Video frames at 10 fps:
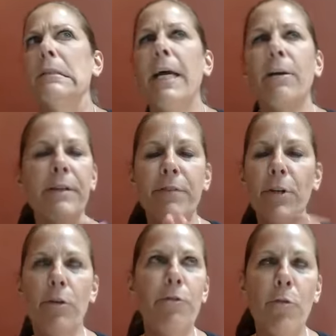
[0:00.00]
I don't even
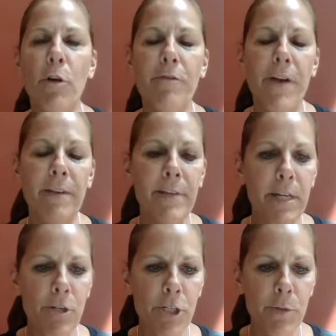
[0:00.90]
know, four or five
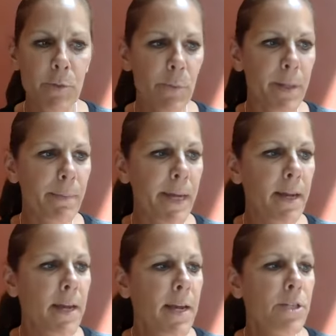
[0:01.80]
years she was with me.
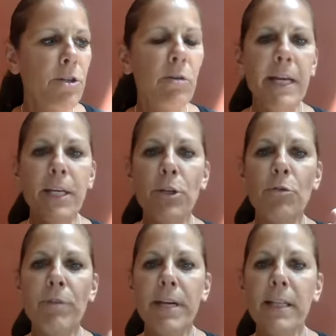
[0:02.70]
So, like,
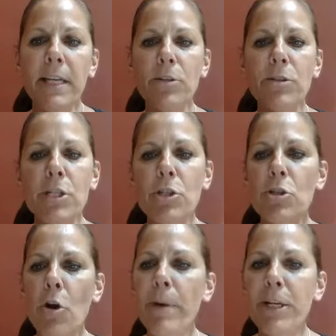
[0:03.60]
you really, there's
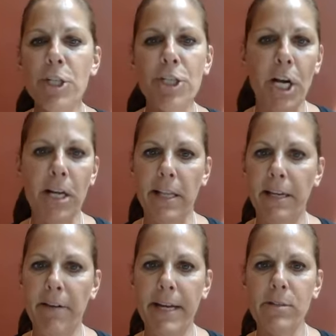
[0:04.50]
so much of juggling,
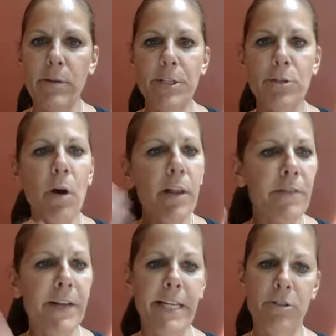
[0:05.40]
right? So, I do all the
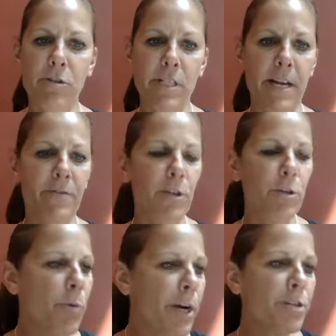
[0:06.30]
financial stuff. You
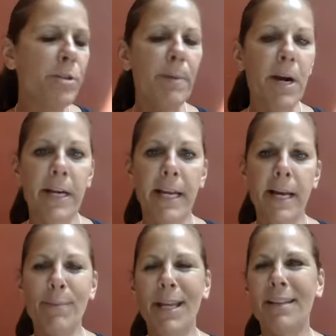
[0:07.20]
want to do the marketing.
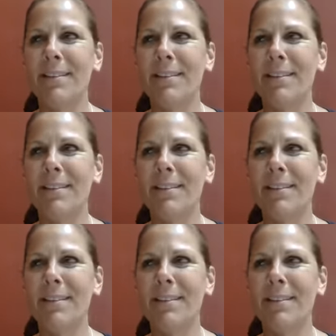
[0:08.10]
I'm like,